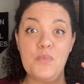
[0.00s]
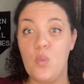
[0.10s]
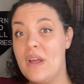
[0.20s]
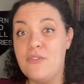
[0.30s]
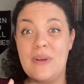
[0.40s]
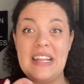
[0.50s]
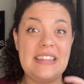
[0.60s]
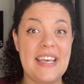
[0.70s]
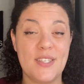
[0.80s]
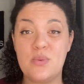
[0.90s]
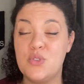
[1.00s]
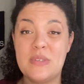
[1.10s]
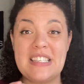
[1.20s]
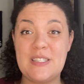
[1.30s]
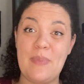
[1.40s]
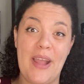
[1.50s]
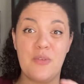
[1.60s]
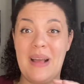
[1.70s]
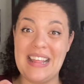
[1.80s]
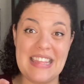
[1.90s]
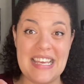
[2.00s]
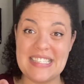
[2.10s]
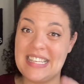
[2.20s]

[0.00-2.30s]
what if we did this, which was inspired by this,